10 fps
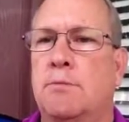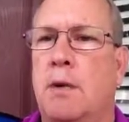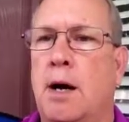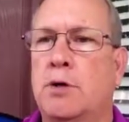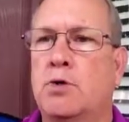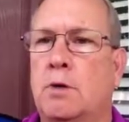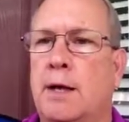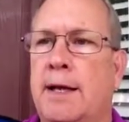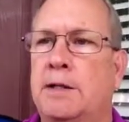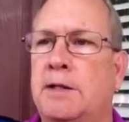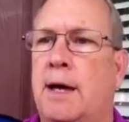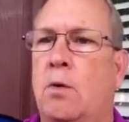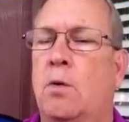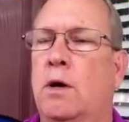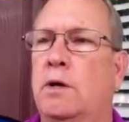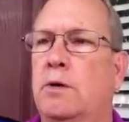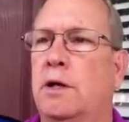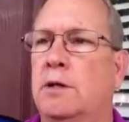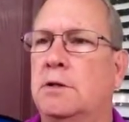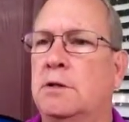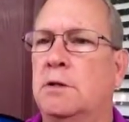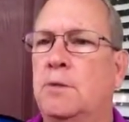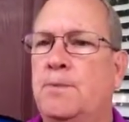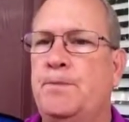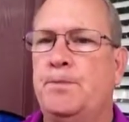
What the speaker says: module lays out what you need to do,